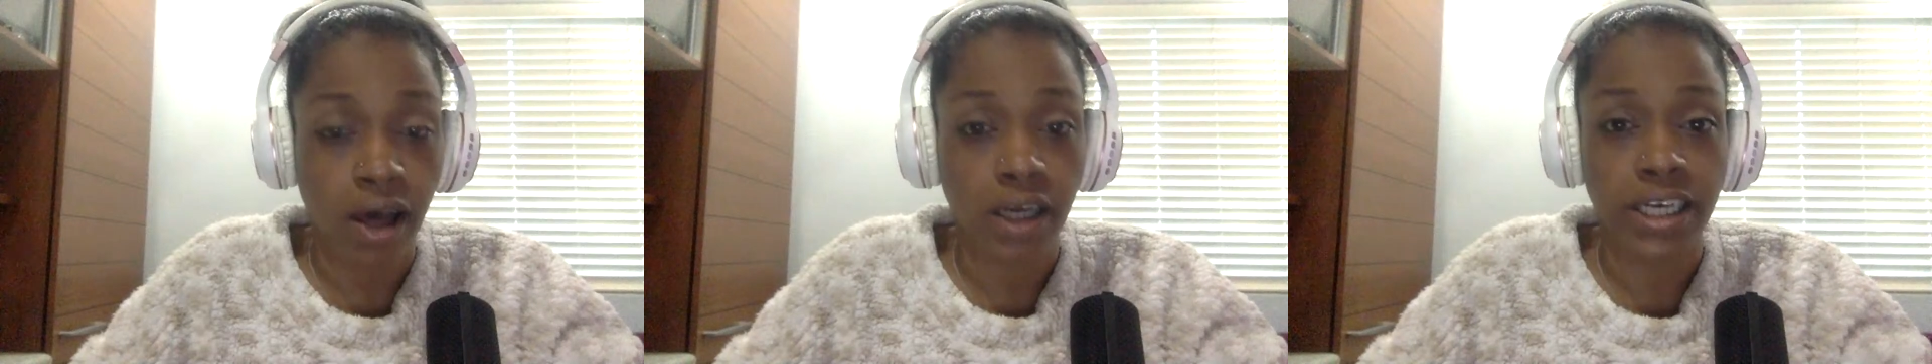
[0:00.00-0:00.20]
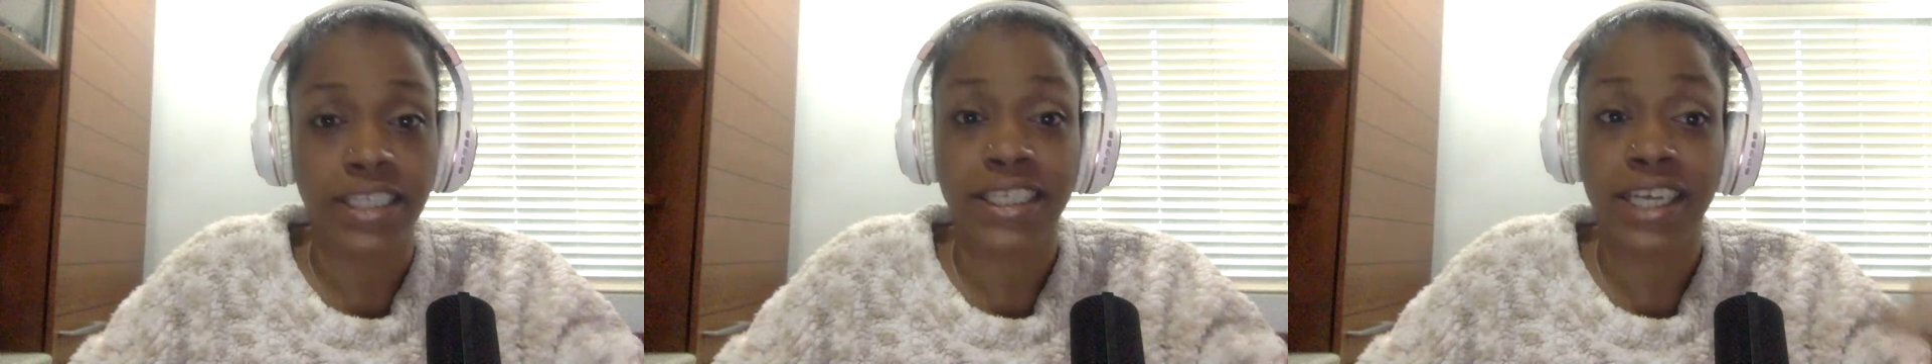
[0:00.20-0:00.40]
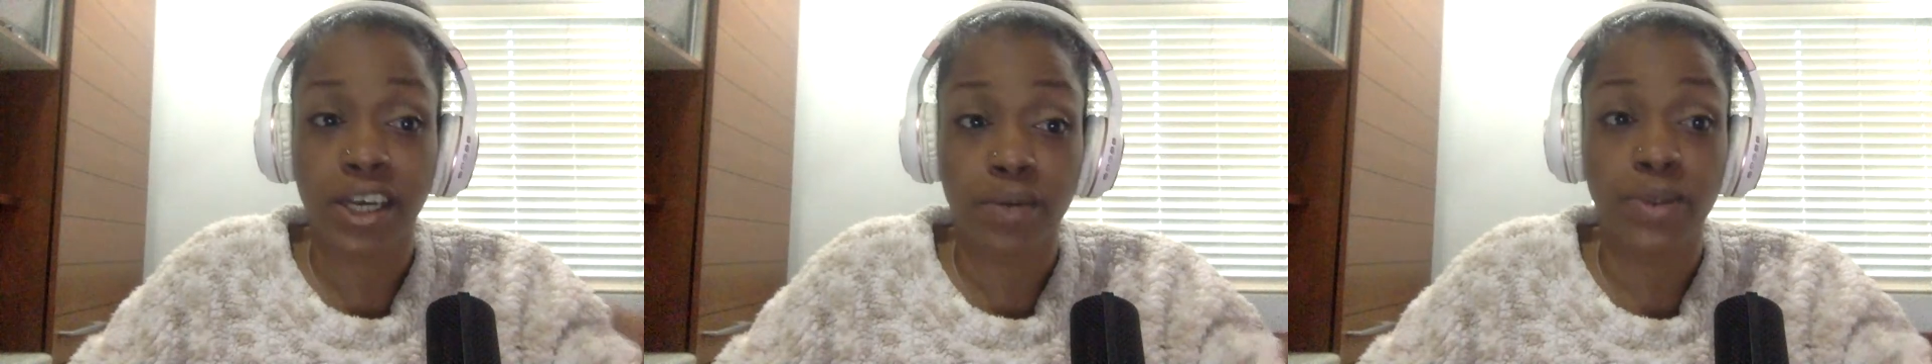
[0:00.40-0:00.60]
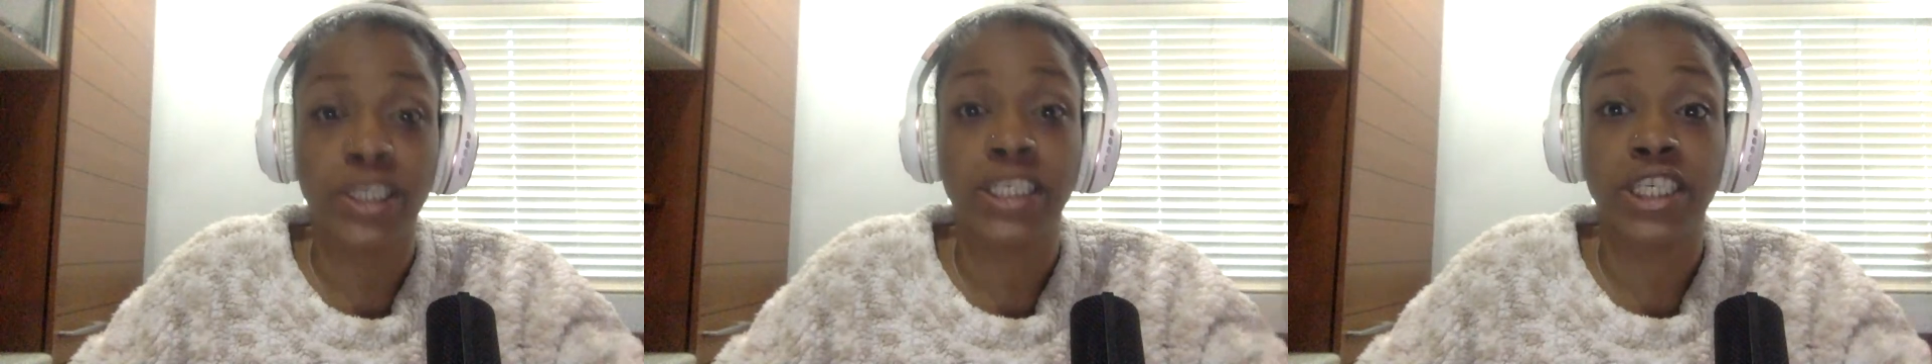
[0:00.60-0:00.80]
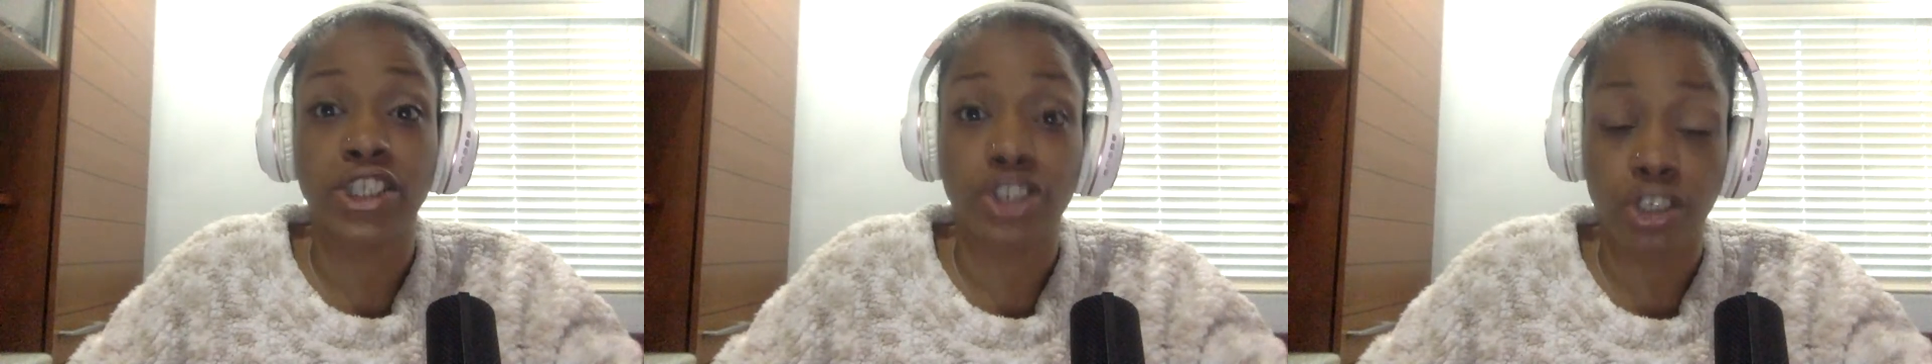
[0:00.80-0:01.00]
because here we
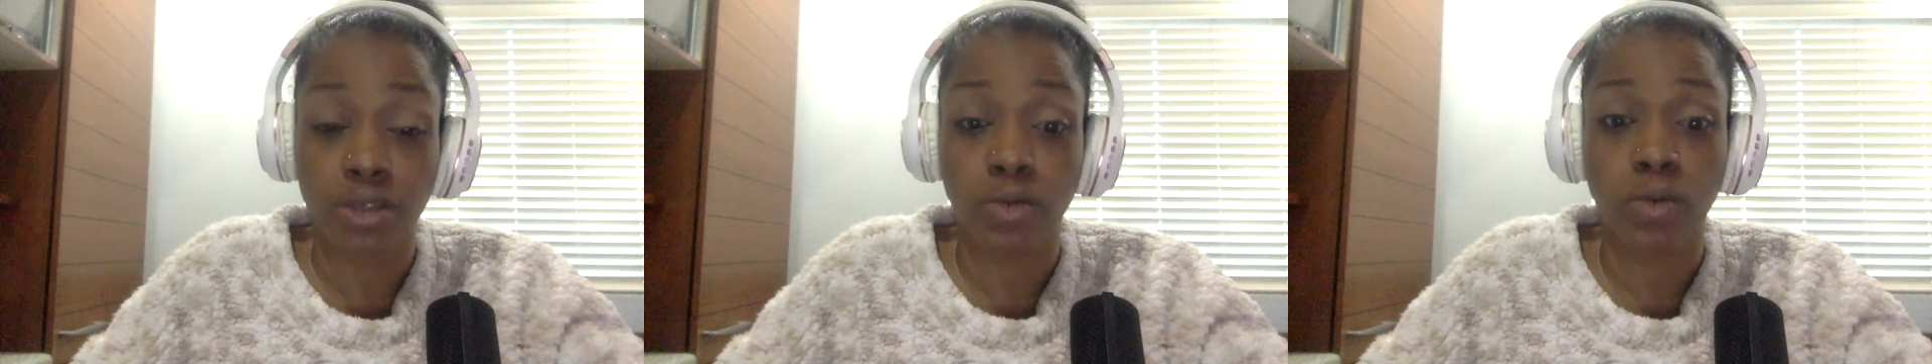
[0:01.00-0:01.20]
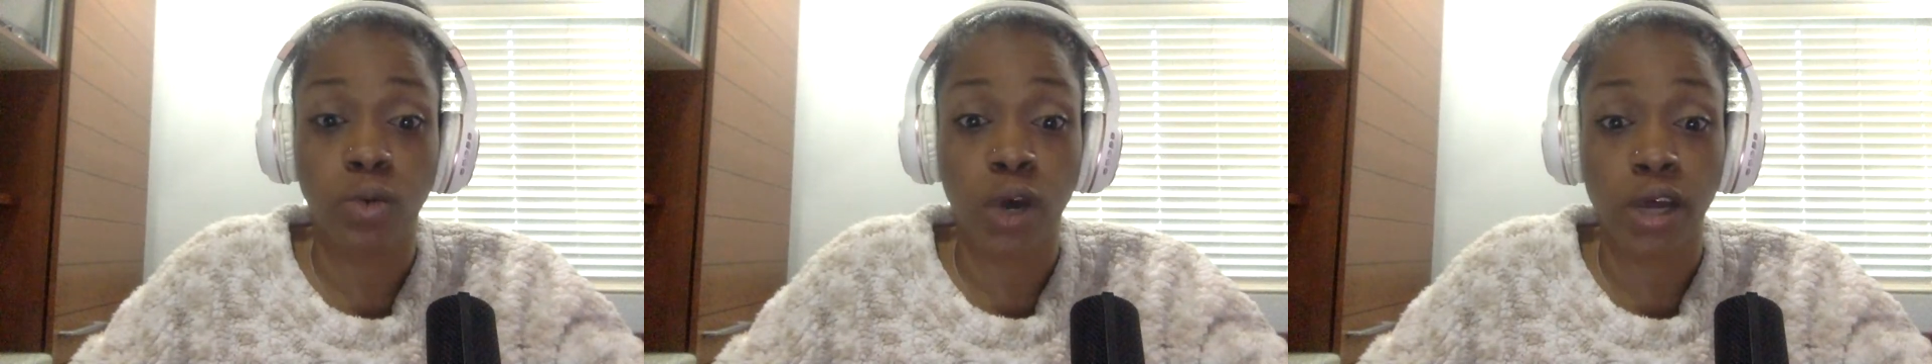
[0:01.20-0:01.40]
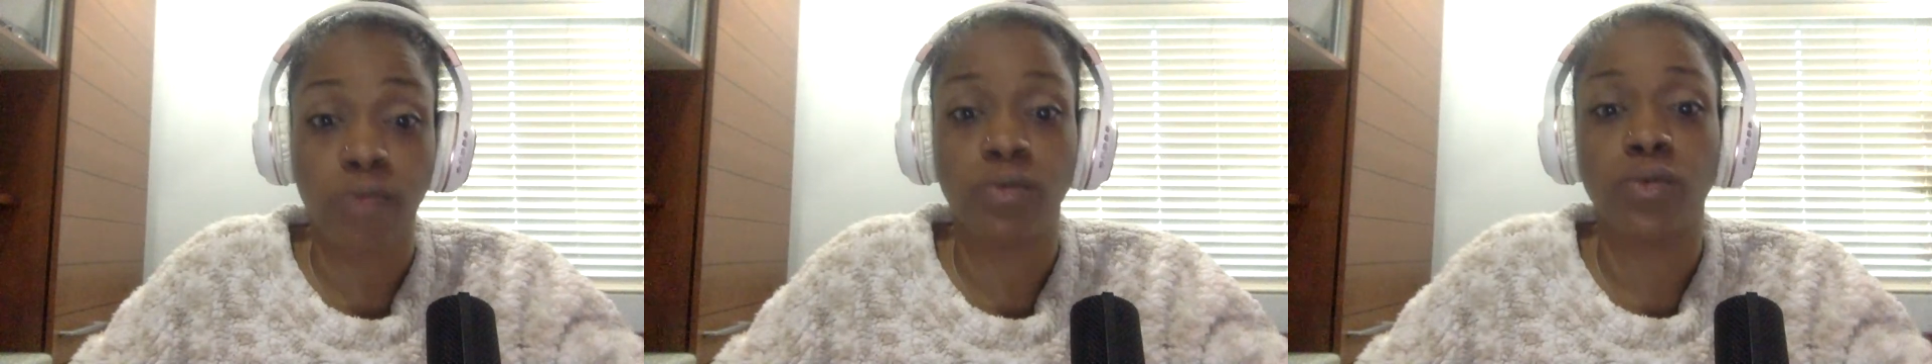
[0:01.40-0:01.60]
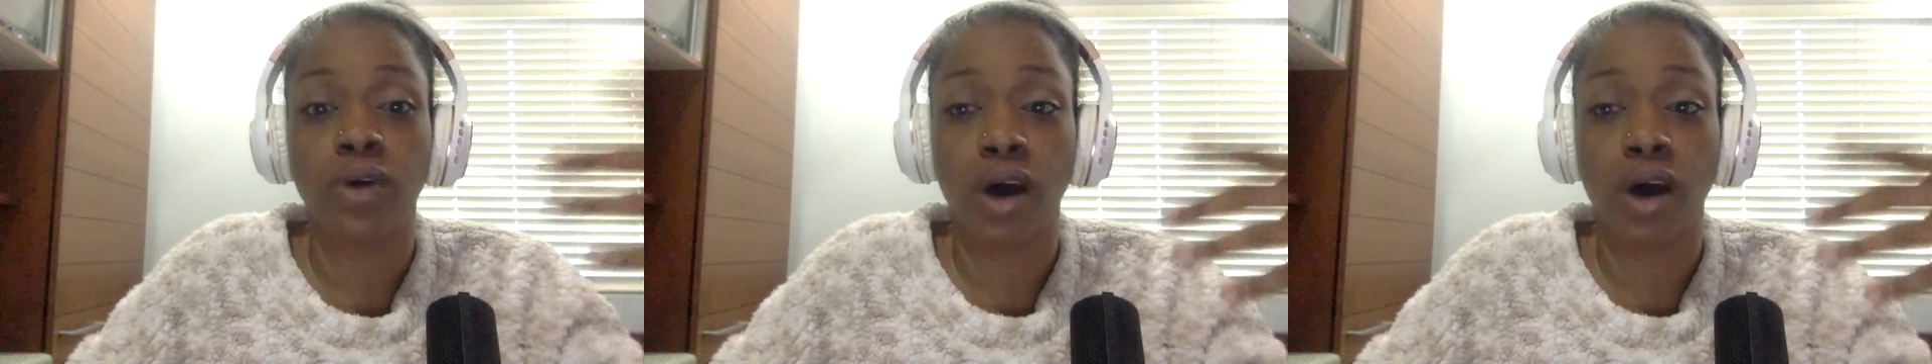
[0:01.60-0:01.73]
teach you what